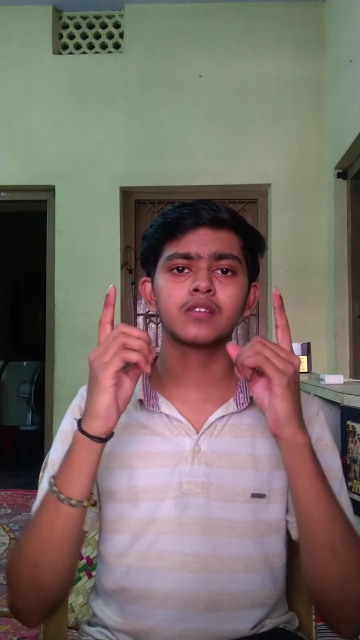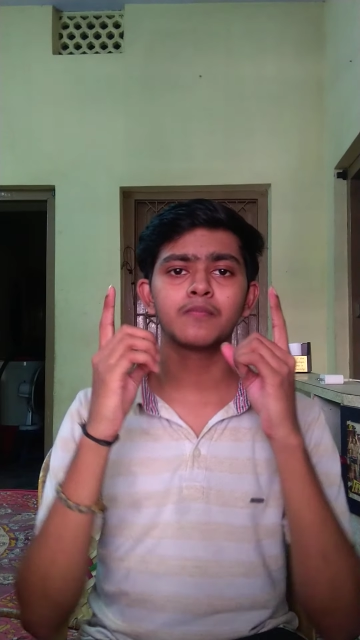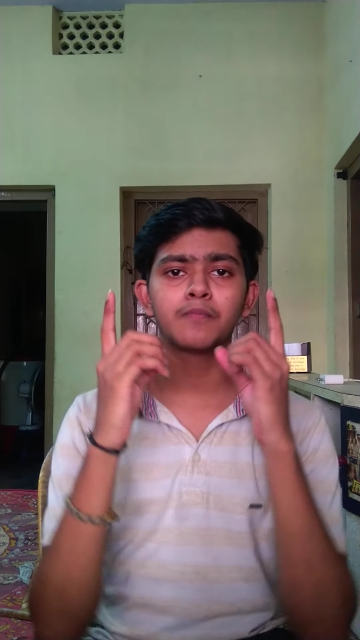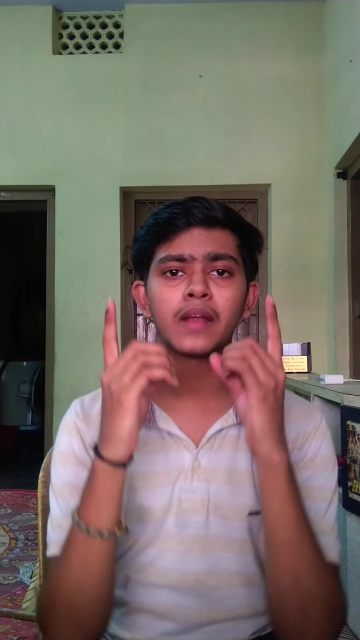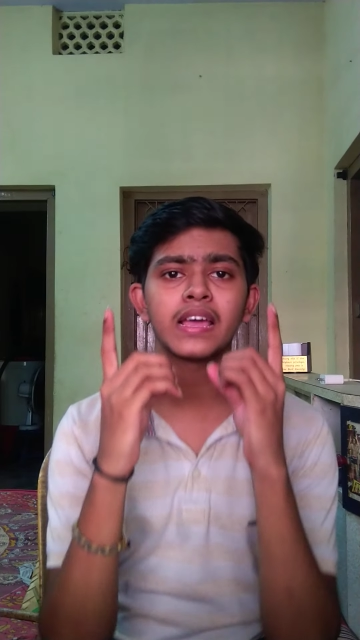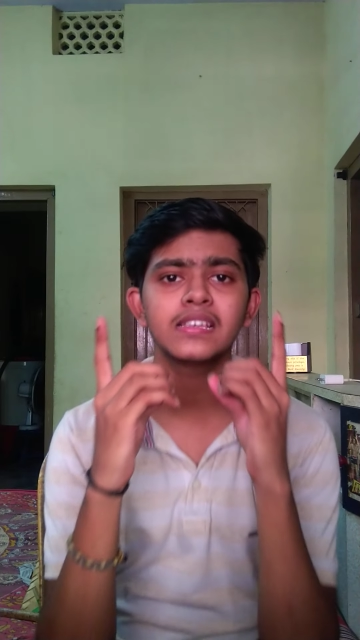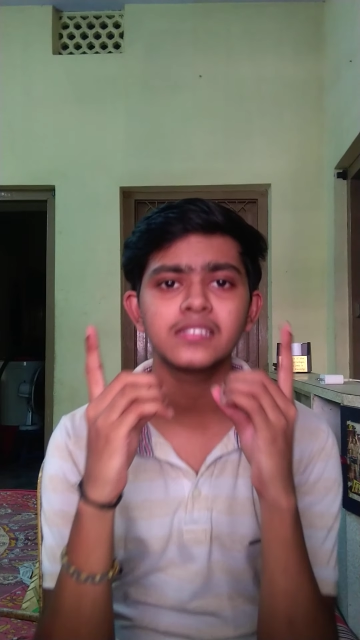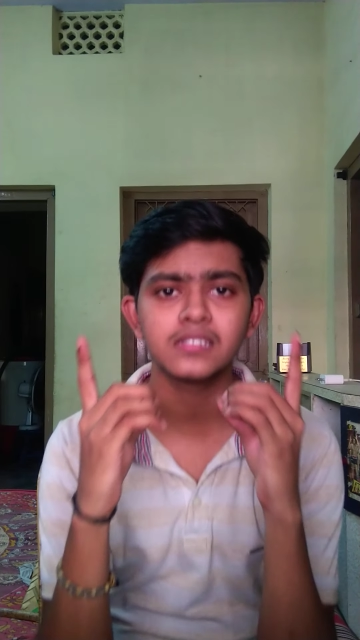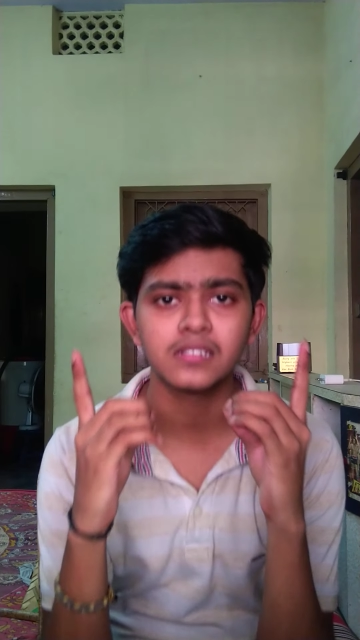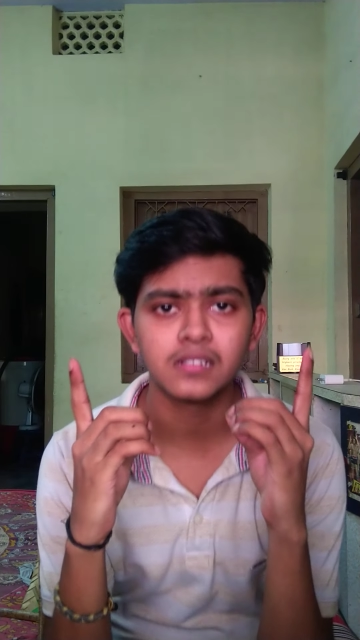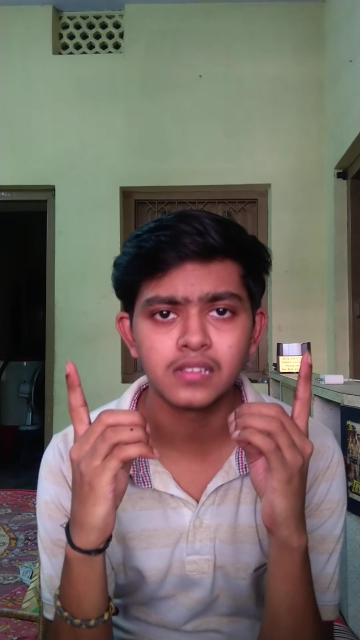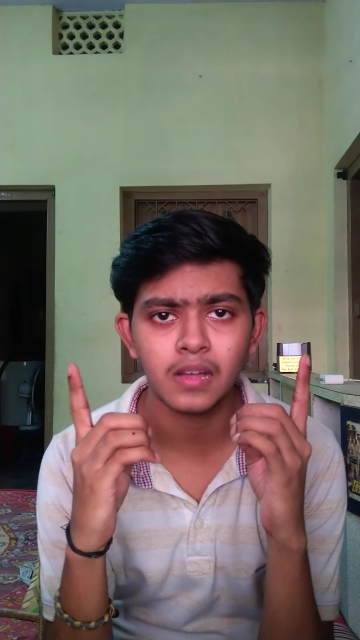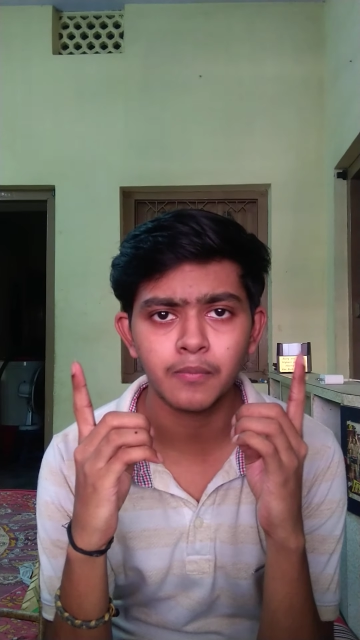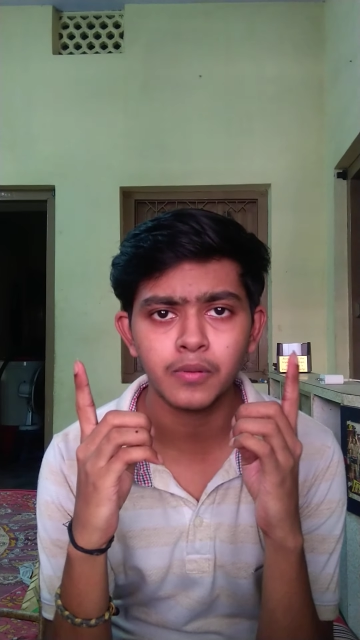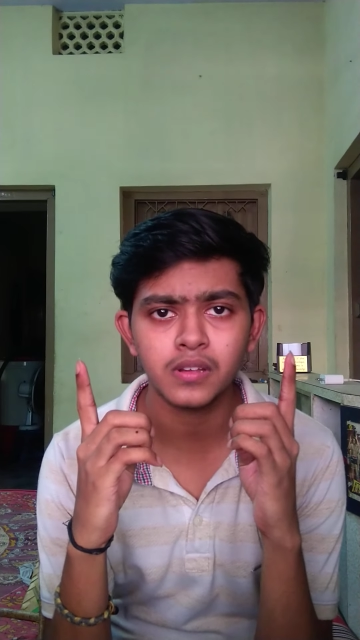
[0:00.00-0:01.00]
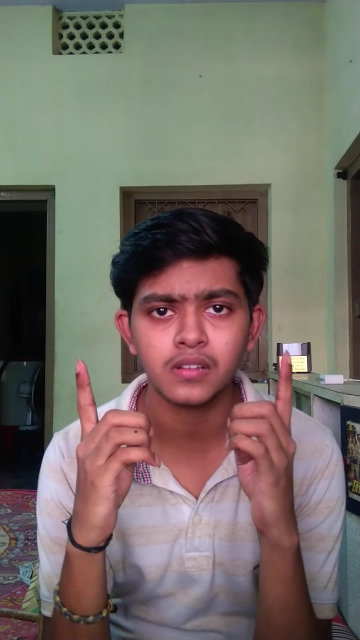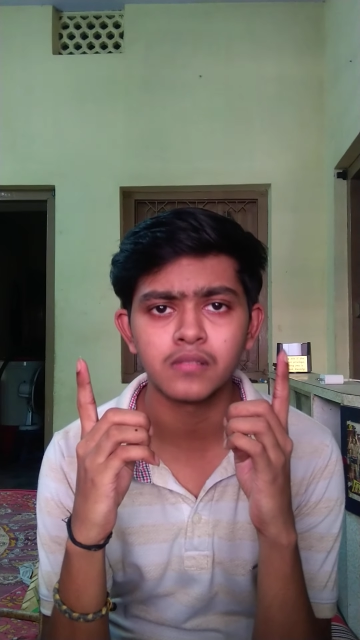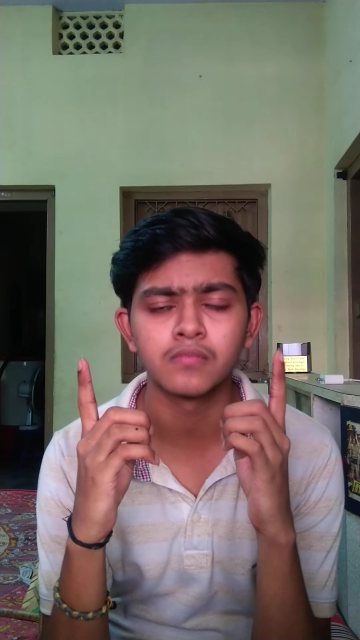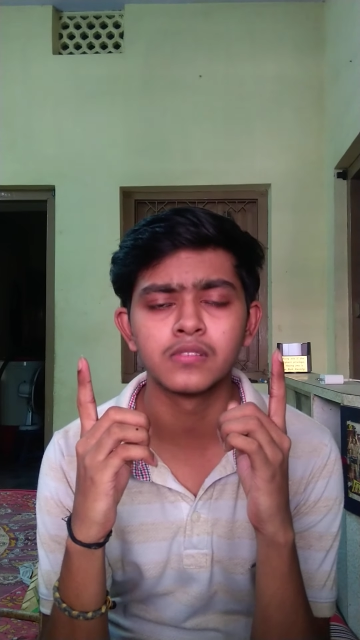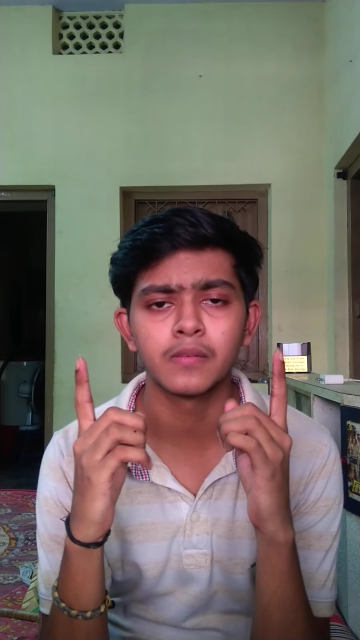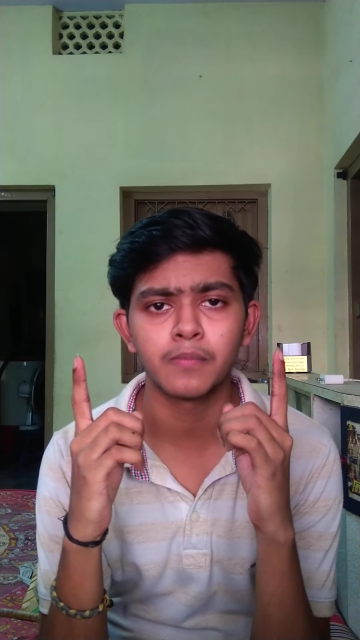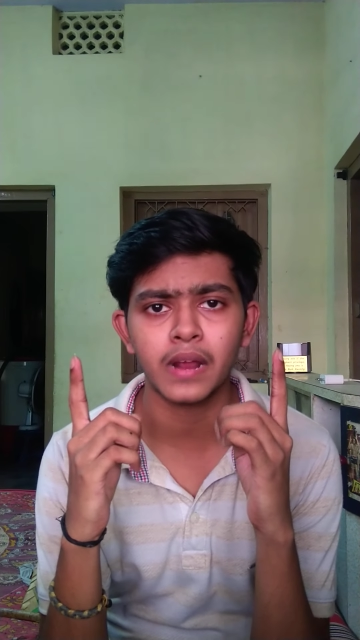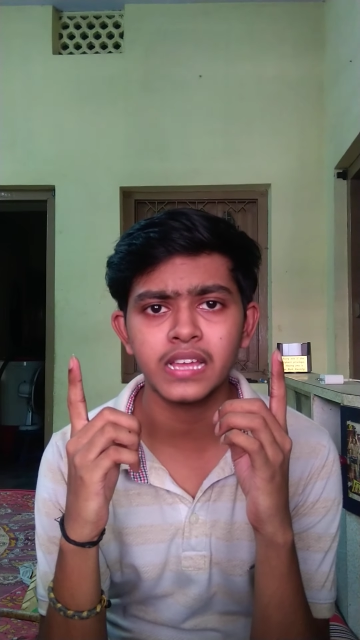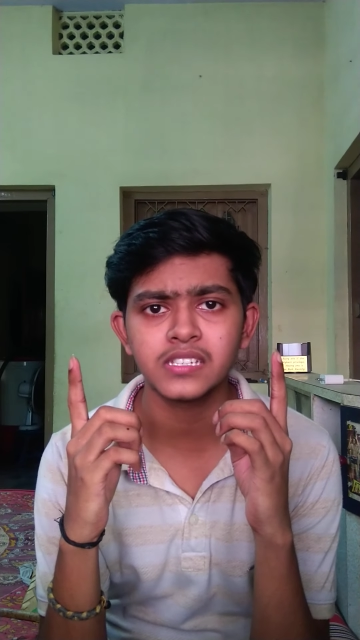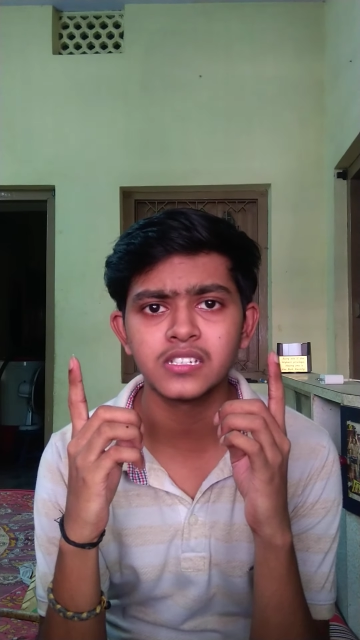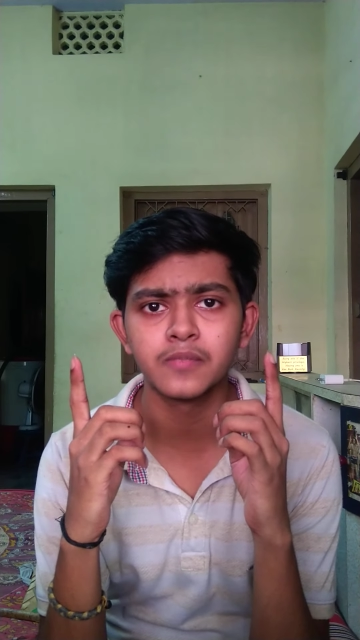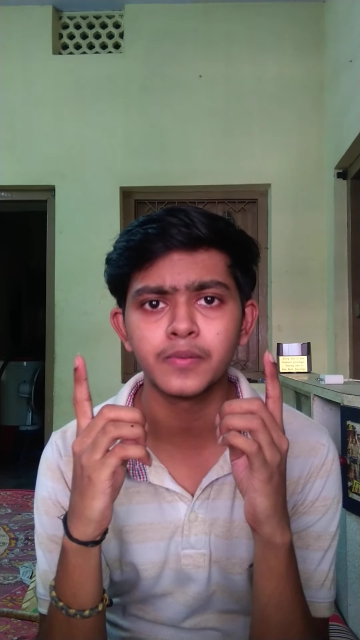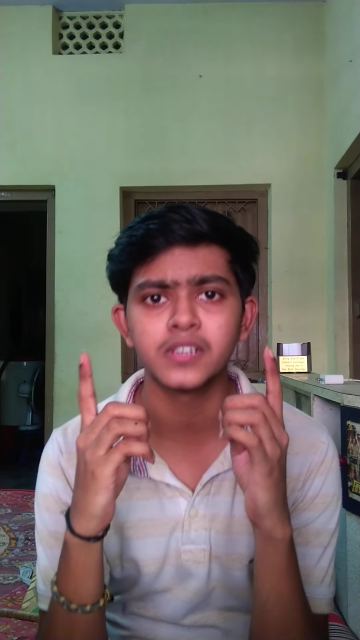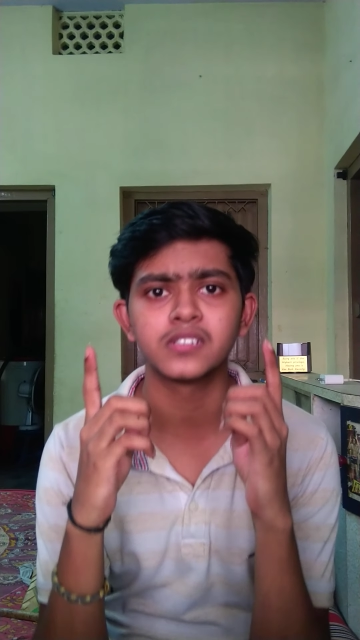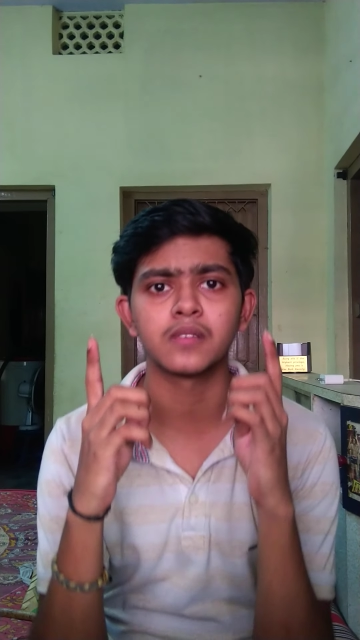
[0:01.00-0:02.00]
price
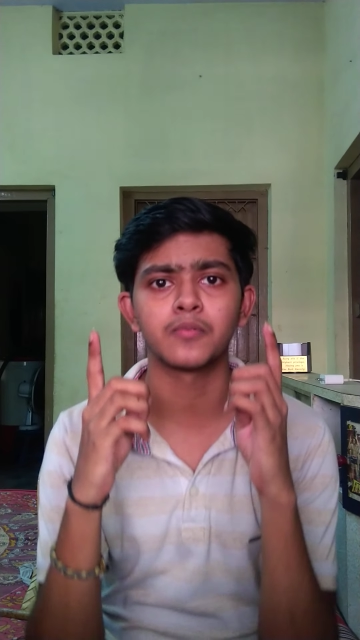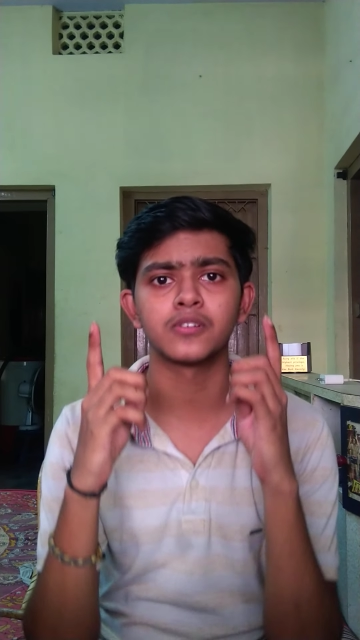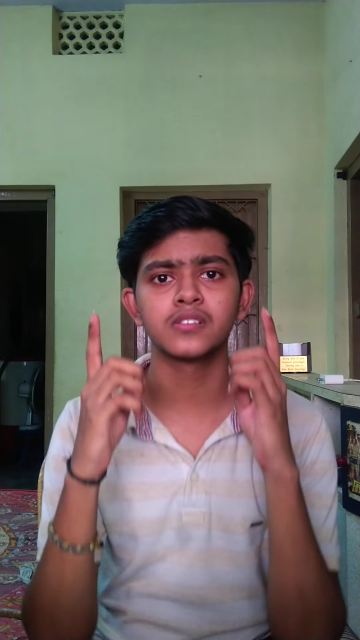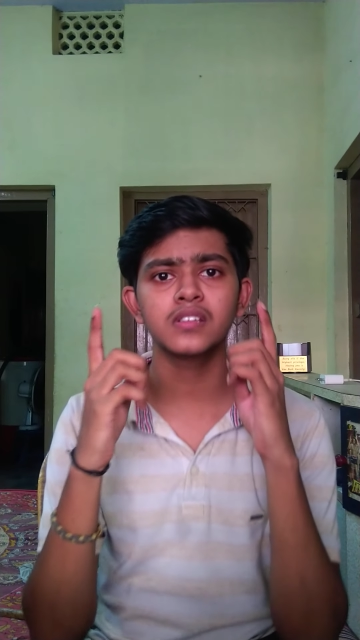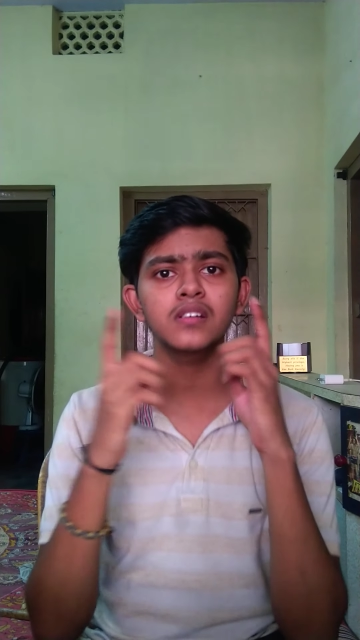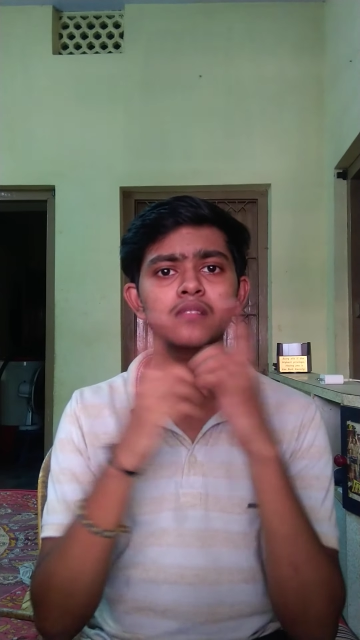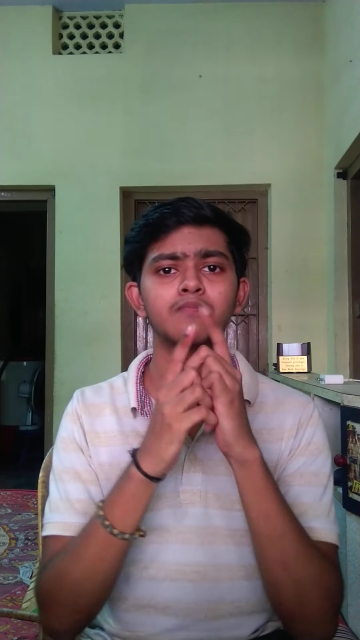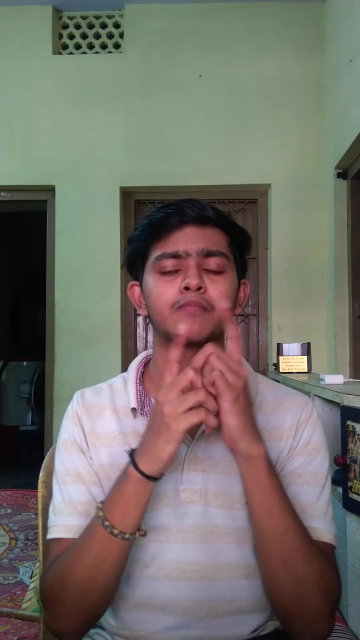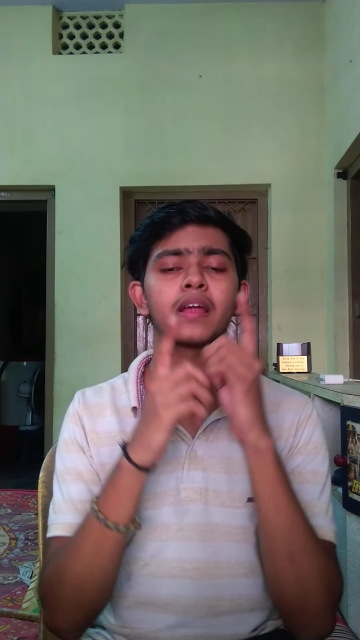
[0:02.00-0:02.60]
depends upon the